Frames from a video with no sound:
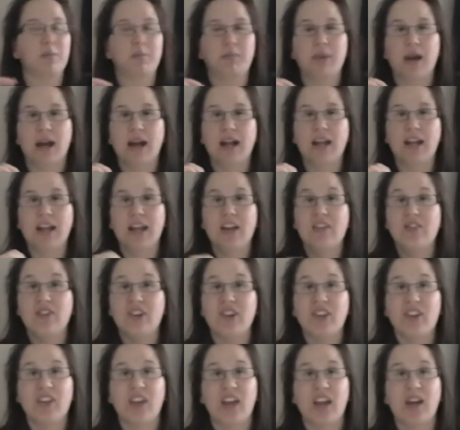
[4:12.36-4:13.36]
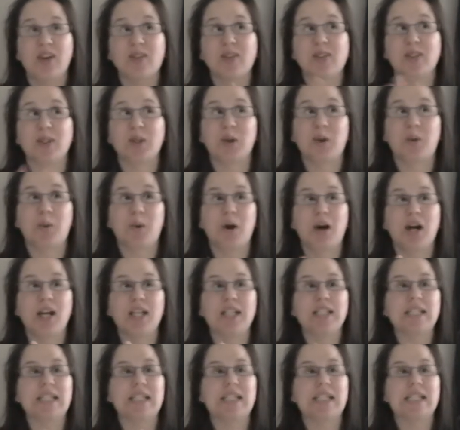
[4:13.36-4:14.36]
But everything else
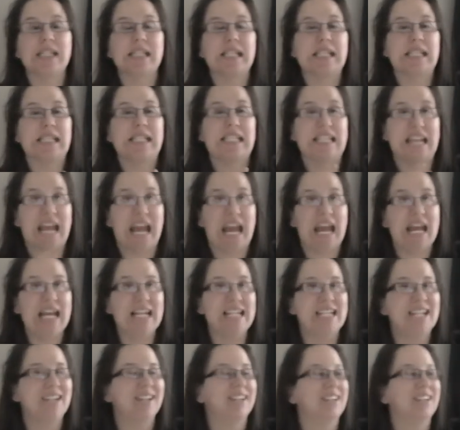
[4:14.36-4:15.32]
look-wise is his dad.